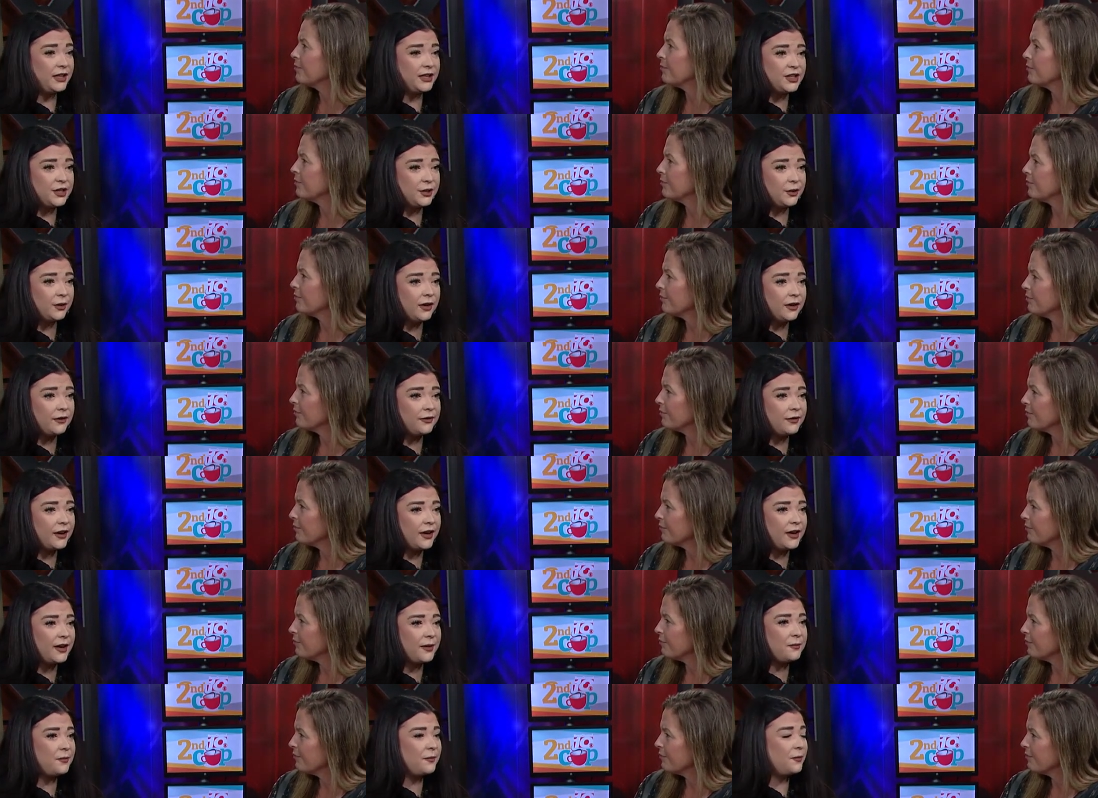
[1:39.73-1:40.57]
Speaker 1: two of
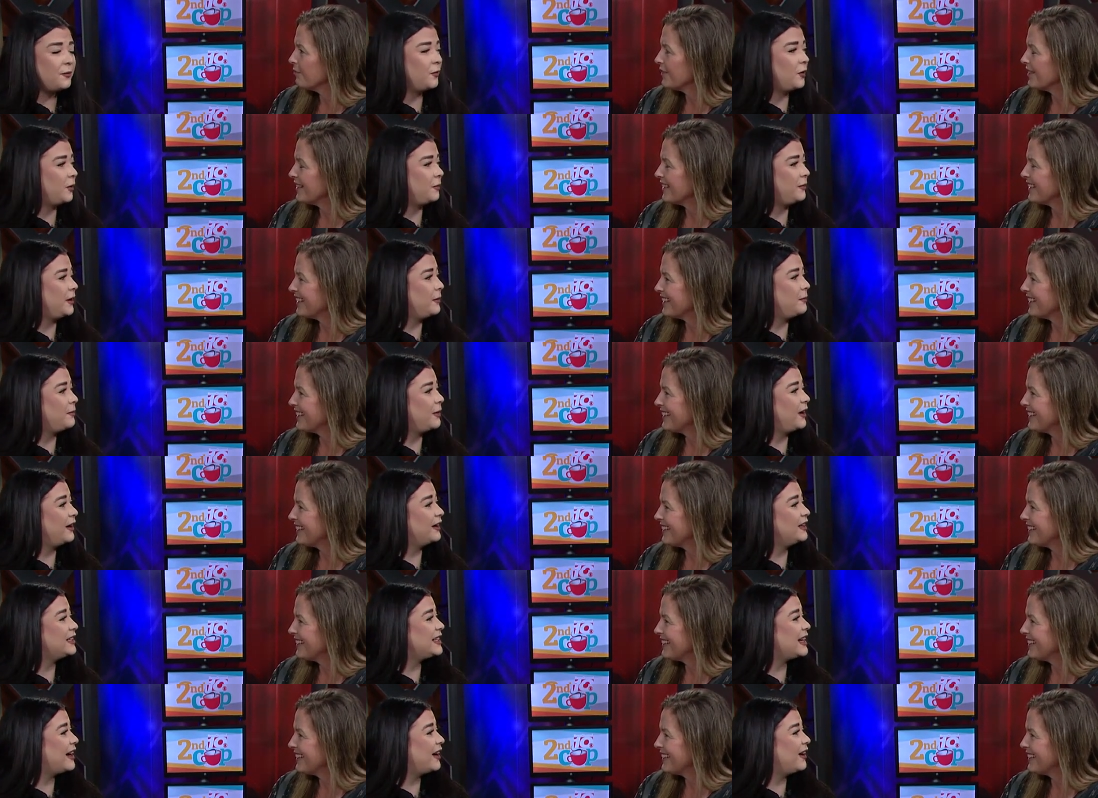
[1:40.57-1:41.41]
them. We'll be
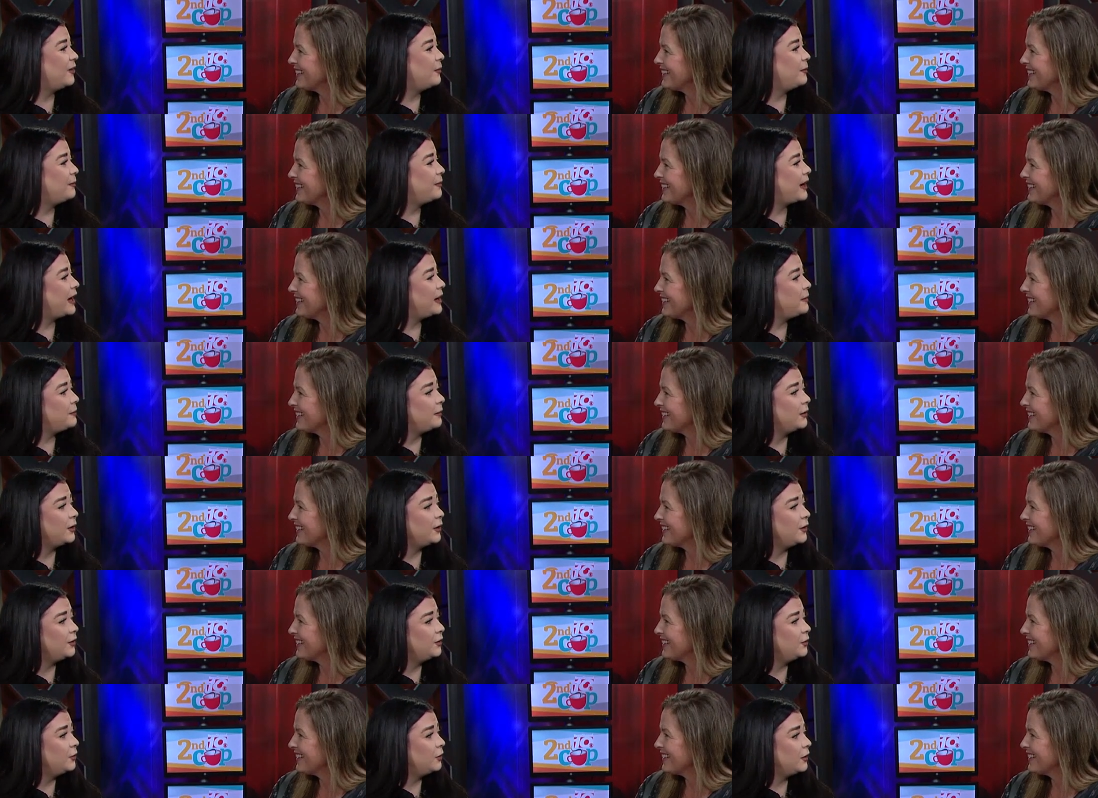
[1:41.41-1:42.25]
parked out by
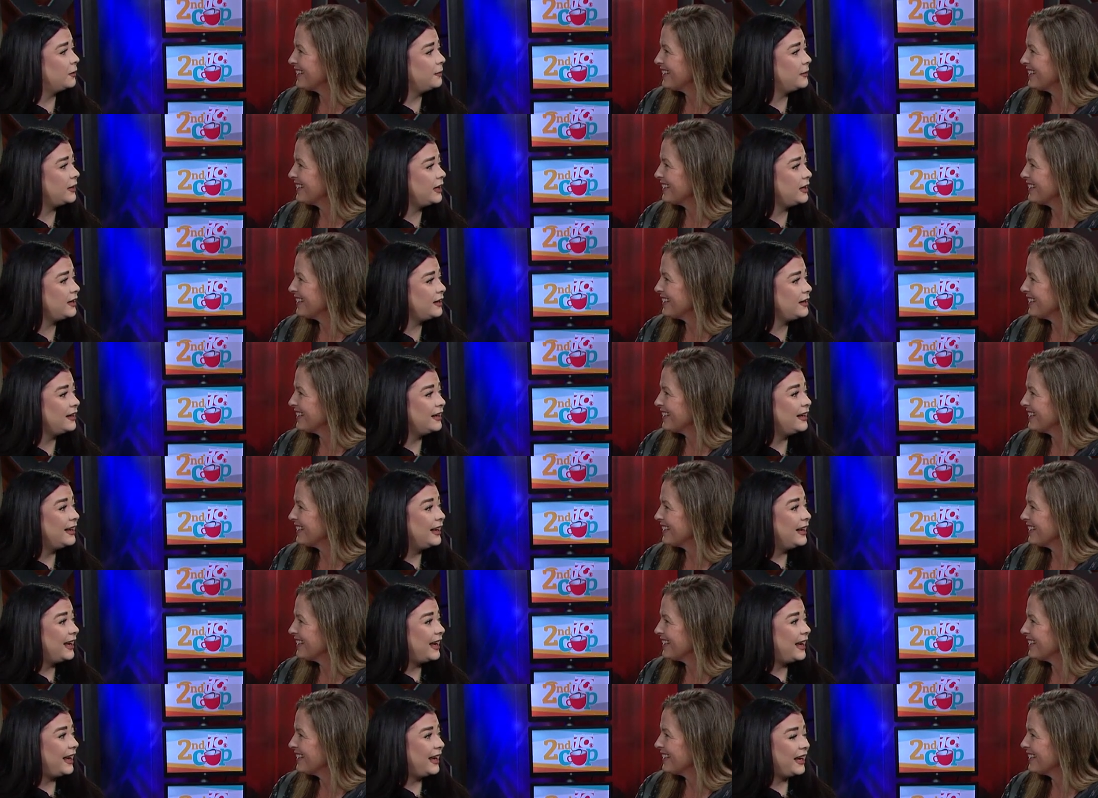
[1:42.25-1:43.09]
Merle Norman,
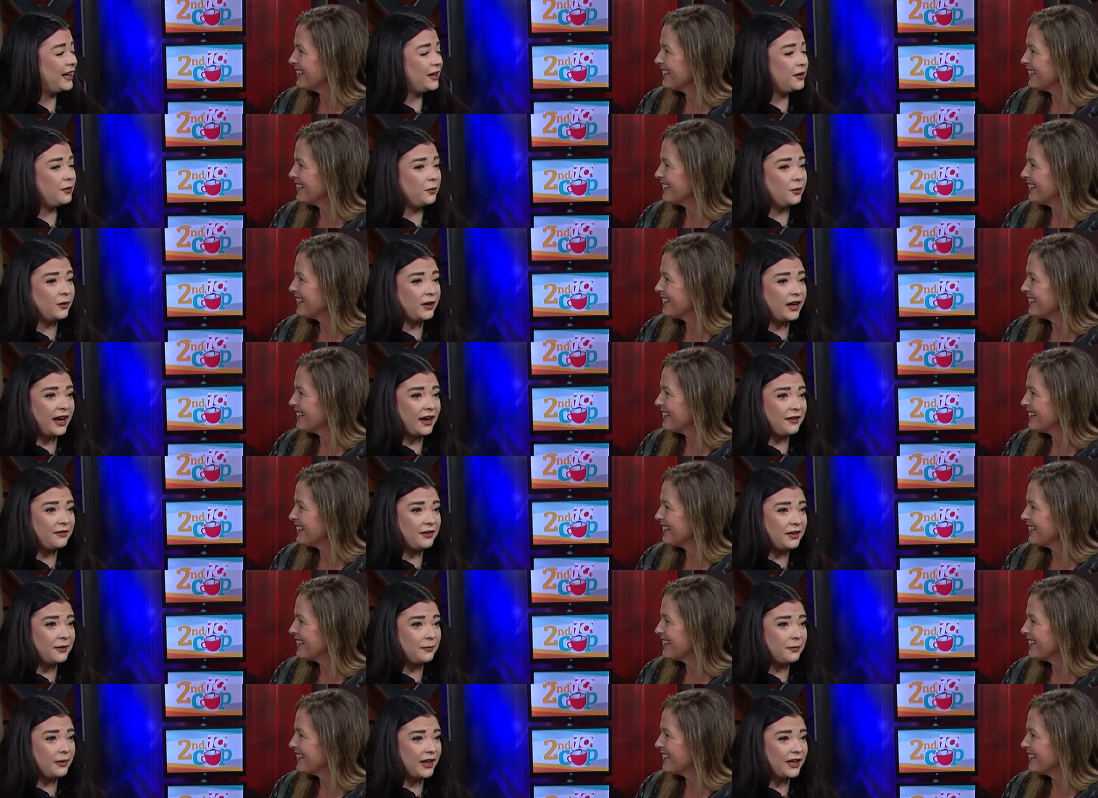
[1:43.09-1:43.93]
and we're
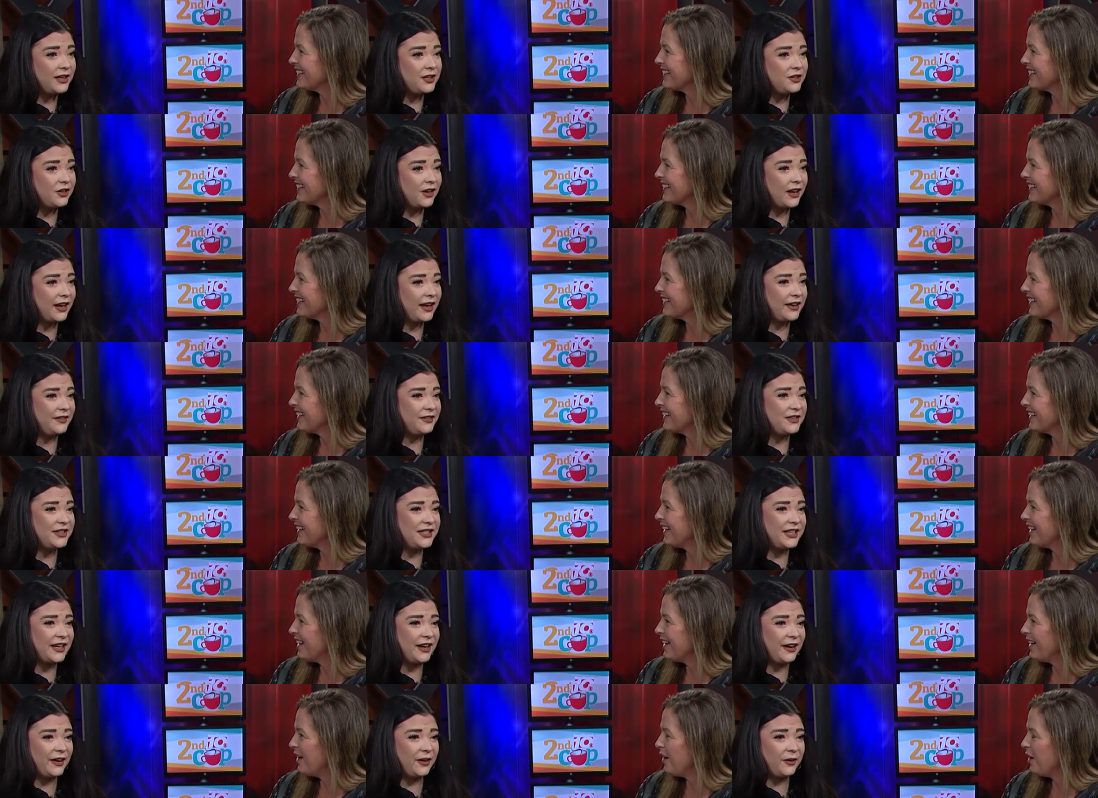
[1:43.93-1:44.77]
having a blood drive.
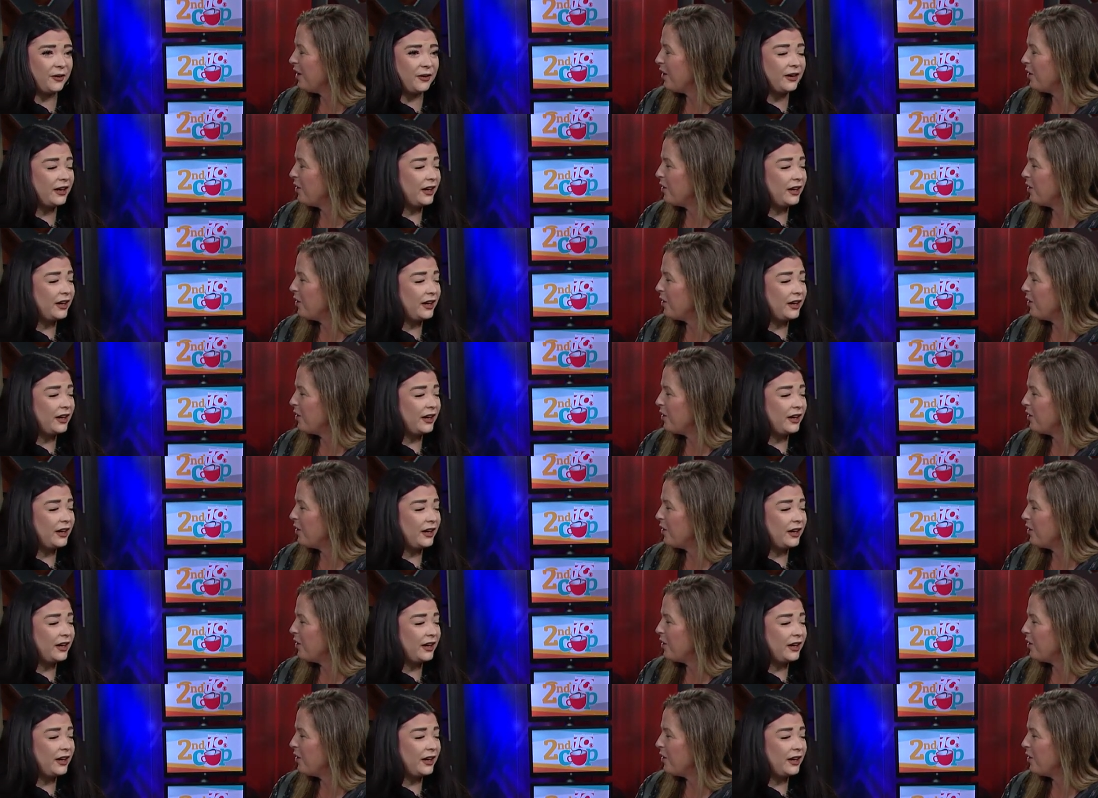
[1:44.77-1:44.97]
So.